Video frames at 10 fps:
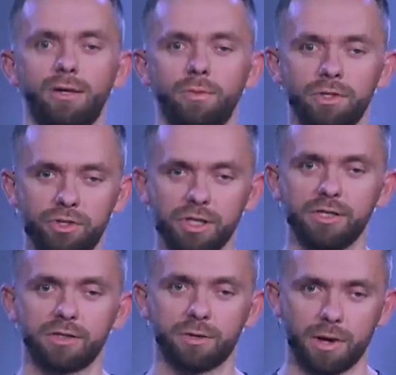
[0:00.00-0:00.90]
was
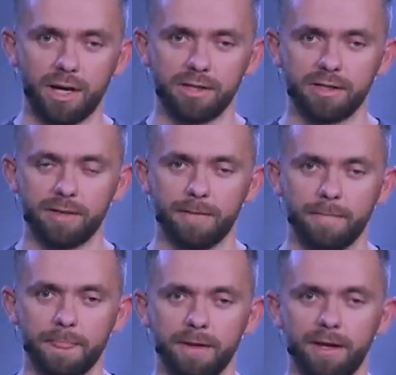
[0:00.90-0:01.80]
Jesus Christ,
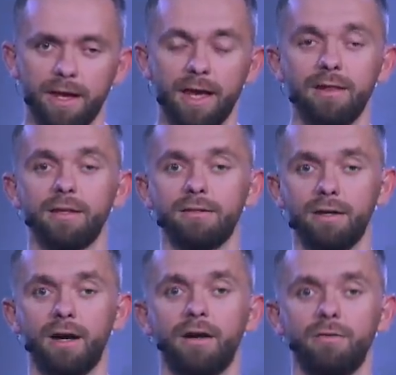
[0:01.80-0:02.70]
and the
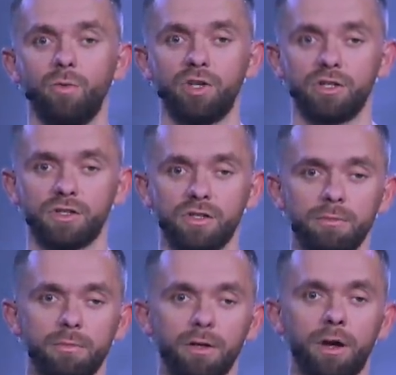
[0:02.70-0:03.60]
dove, which is
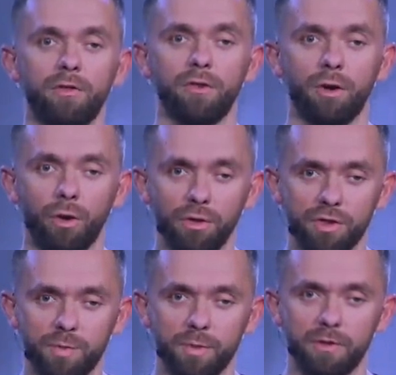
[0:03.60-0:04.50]
symbol of the Holy
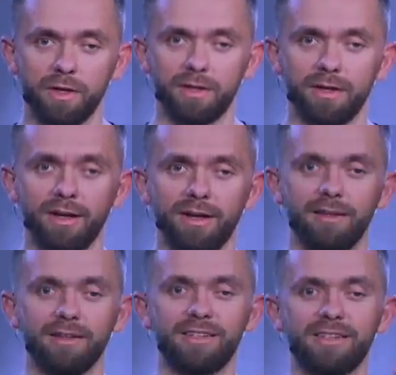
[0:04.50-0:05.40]
Spirit,
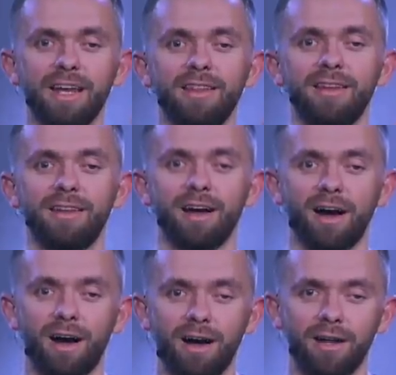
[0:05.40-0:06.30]
descended
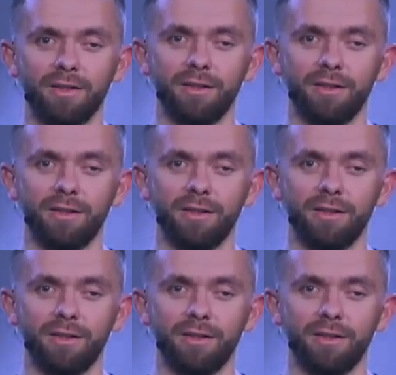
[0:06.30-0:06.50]
on